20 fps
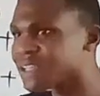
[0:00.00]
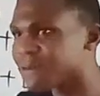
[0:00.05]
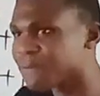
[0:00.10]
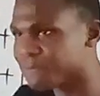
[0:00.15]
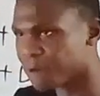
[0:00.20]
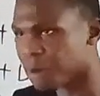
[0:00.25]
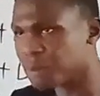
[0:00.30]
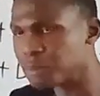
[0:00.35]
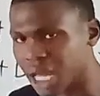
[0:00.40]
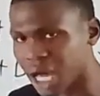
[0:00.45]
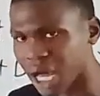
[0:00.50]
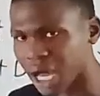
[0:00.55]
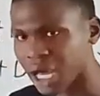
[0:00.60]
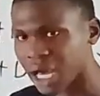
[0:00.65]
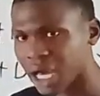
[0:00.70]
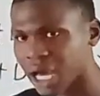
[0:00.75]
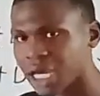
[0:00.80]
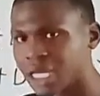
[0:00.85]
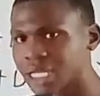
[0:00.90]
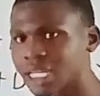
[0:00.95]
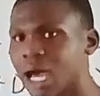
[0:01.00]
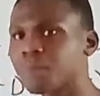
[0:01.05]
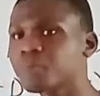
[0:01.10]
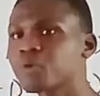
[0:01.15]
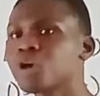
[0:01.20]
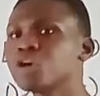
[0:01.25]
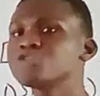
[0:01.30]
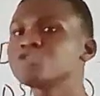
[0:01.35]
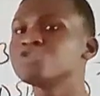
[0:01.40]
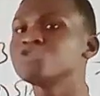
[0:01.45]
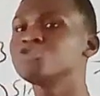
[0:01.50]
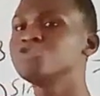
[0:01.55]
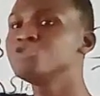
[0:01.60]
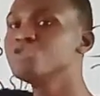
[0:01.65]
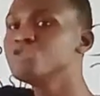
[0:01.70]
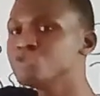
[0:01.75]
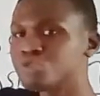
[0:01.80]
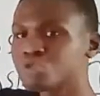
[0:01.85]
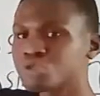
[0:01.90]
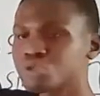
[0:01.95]
a formula that I'm going to
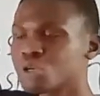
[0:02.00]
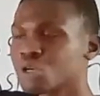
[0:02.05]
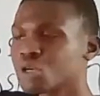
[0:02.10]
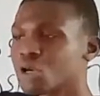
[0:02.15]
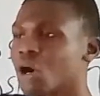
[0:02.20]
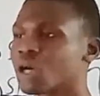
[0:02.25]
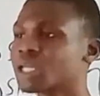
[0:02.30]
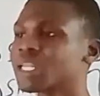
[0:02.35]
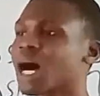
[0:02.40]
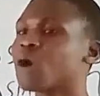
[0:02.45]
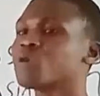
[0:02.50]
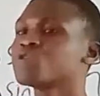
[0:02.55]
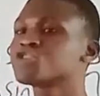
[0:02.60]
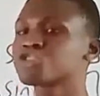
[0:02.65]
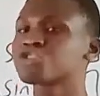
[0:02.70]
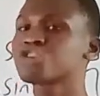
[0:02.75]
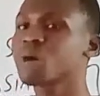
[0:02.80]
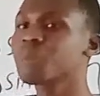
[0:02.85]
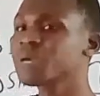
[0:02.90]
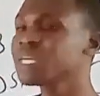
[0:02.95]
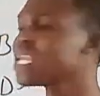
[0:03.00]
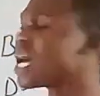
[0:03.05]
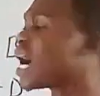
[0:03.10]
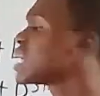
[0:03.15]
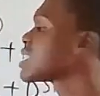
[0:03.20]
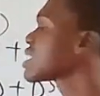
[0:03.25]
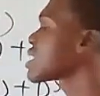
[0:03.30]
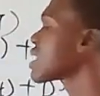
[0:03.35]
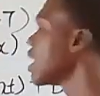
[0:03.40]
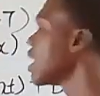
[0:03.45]
use, or that will show me that